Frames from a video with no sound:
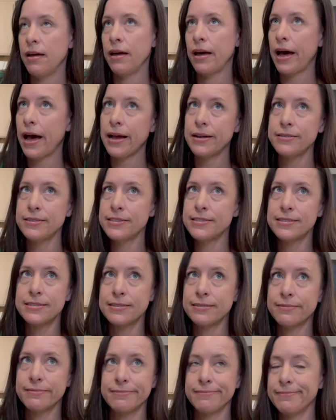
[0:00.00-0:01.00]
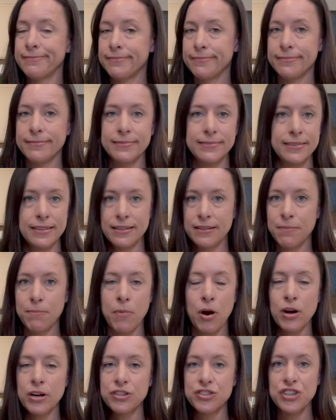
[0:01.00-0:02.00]
I just,
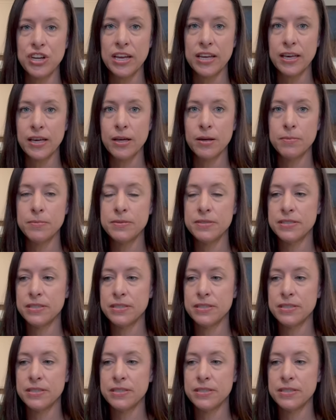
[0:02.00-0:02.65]
Marc Jacobs,